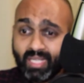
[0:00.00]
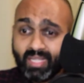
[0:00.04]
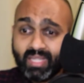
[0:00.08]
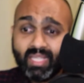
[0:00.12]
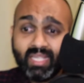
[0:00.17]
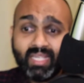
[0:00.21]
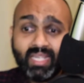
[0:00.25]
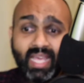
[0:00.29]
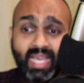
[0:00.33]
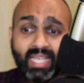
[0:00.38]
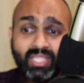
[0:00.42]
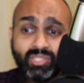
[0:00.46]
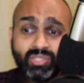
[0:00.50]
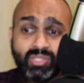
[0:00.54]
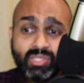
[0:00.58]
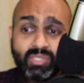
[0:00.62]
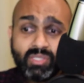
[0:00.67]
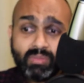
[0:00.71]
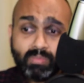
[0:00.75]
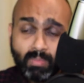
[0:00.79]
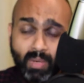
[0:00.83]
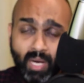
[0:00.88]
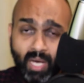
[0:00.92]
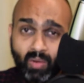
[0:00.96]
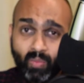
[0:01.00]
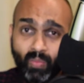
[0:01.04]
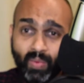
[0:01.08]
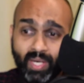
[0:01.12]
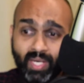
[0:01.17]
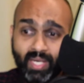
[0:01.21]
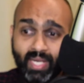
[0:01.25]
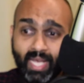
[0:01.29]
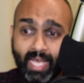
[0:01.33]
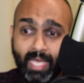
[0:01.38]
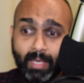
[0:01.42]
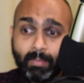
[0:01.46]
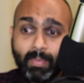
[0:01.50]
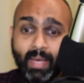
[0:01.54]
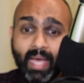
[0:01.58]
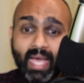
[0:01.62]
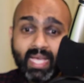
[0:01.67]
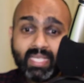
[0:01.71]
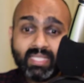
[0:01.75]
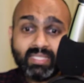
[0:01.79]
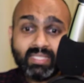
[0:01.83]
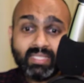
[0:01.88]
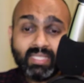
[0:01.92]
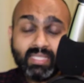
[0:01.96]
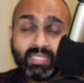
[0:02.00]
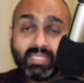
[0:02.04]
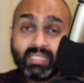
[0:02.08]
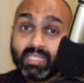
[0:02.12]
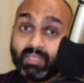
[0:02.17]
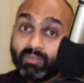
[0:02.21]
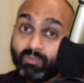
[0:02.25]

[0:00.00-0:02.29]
The dangerous malware type has since